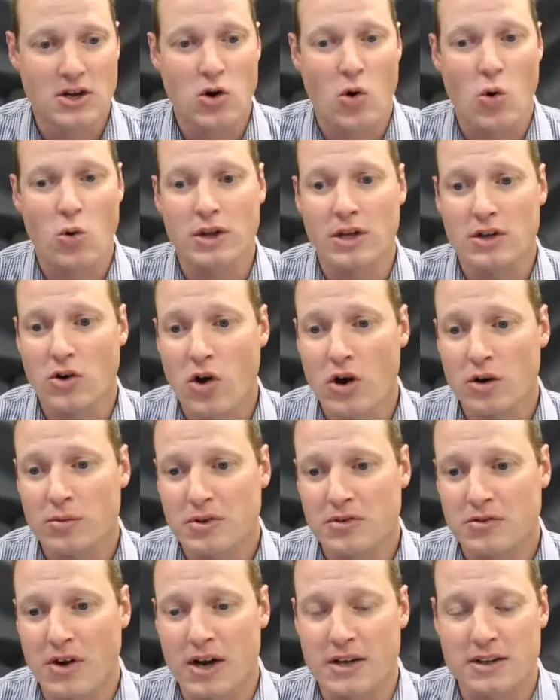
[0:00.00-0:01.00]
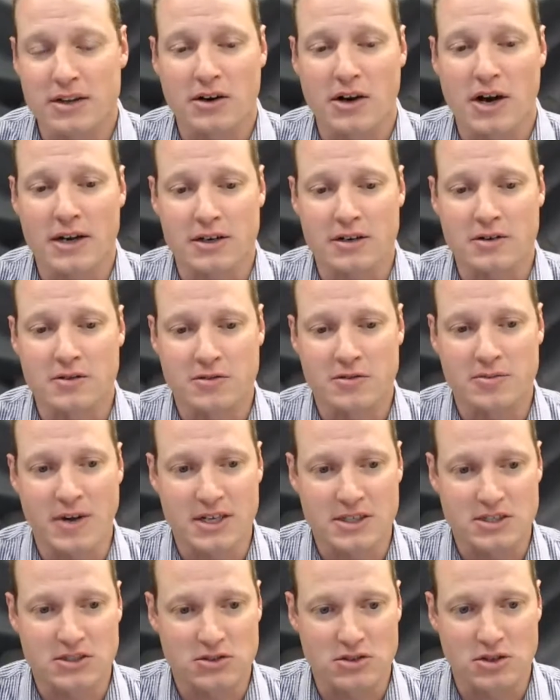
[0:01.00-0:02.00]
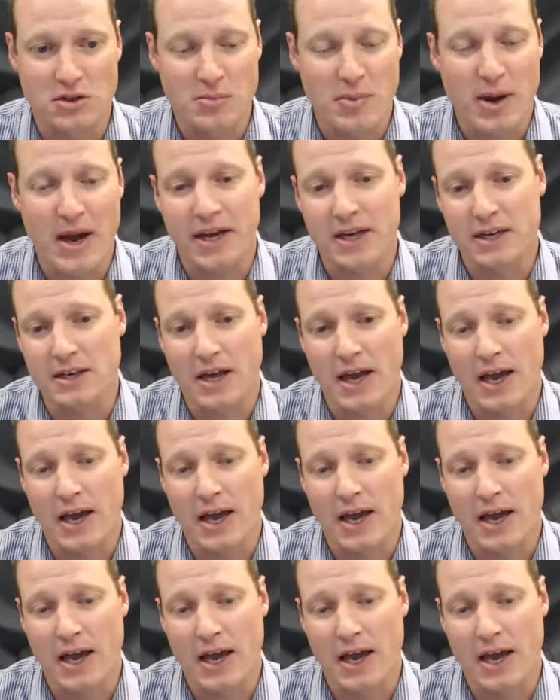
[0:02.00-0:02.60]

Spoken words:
or they can't provide the right information to the bank,